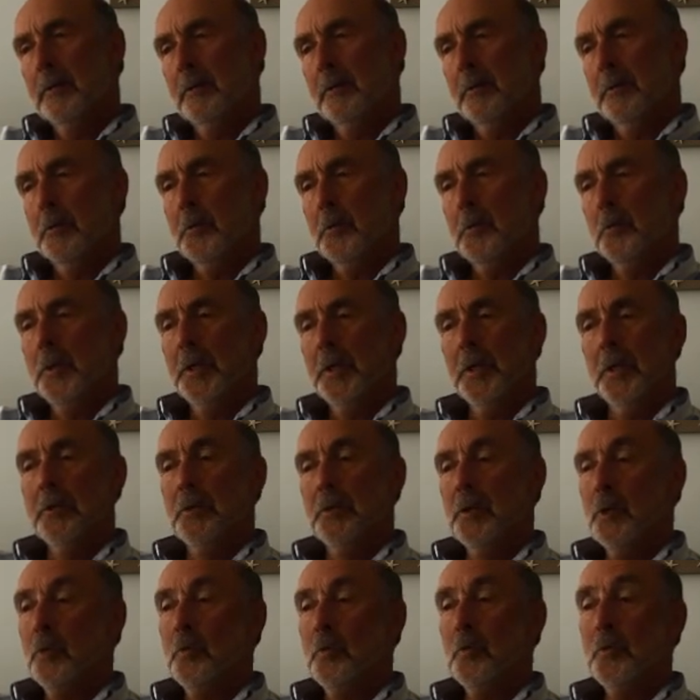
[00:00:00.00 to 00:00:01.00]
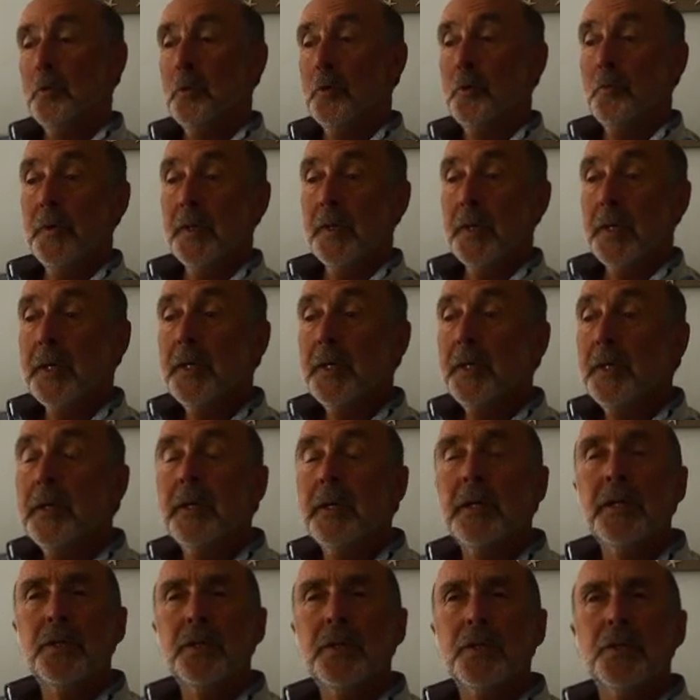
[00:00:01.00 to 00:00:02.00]
Uh, we know children with
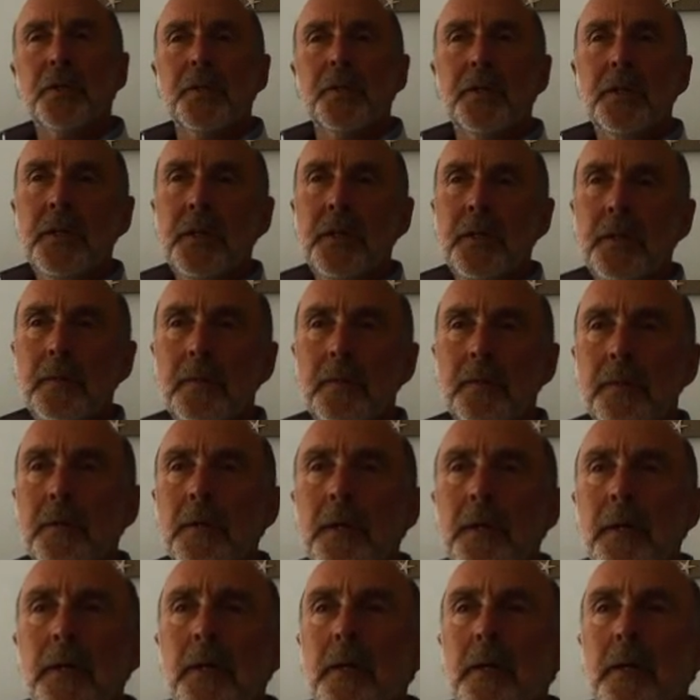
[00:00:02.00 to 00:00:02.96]
ADHD that